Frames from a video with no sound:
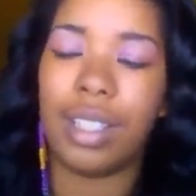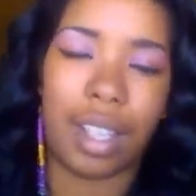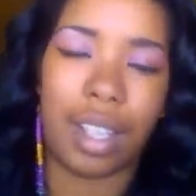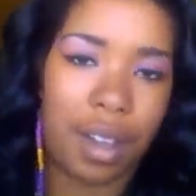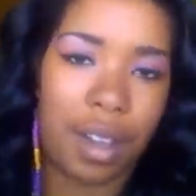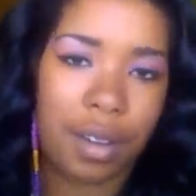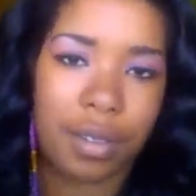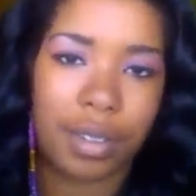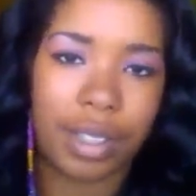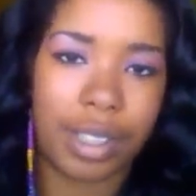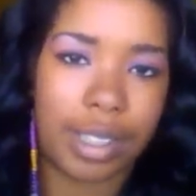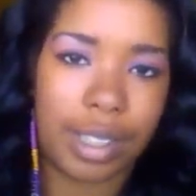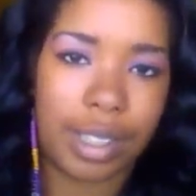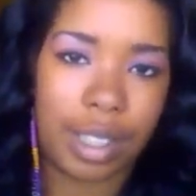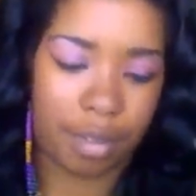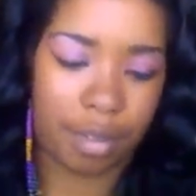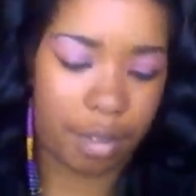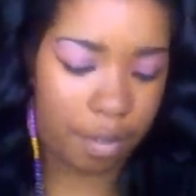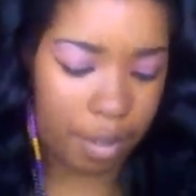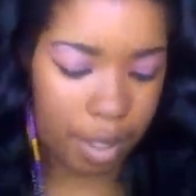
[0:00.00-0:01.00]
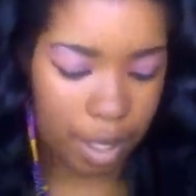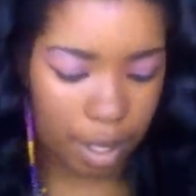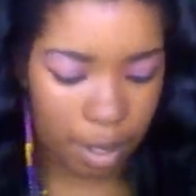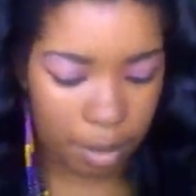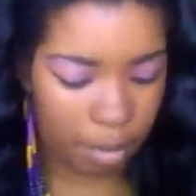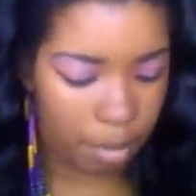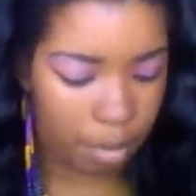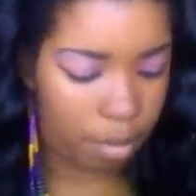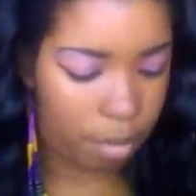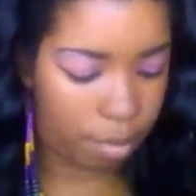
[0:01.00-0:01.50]
Get over yourself if you
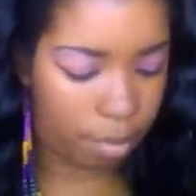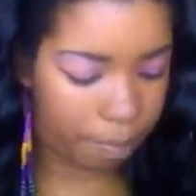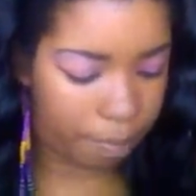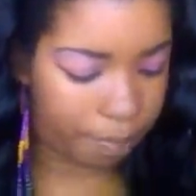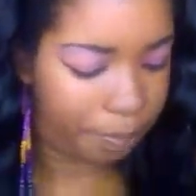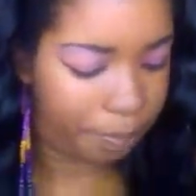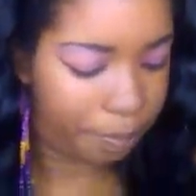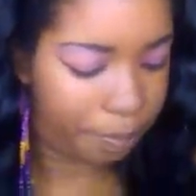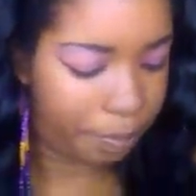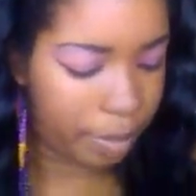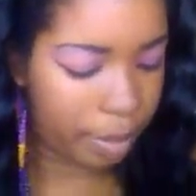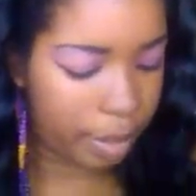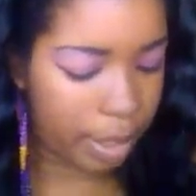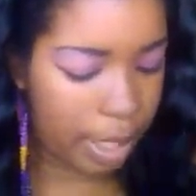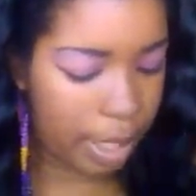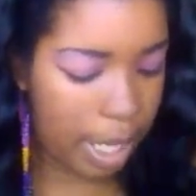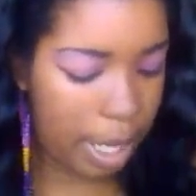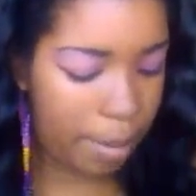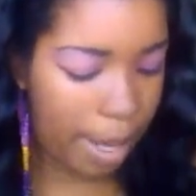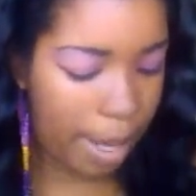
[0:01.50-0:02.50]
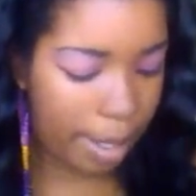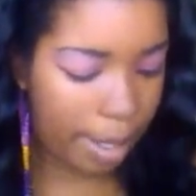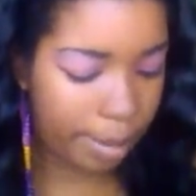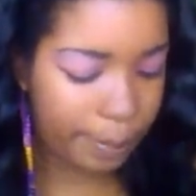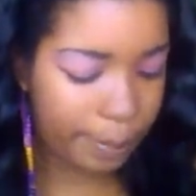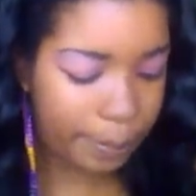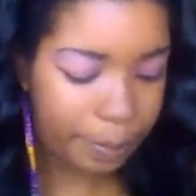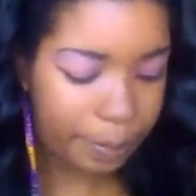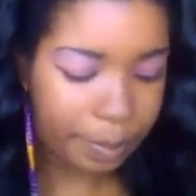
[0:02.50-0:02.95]
don't. Anyway.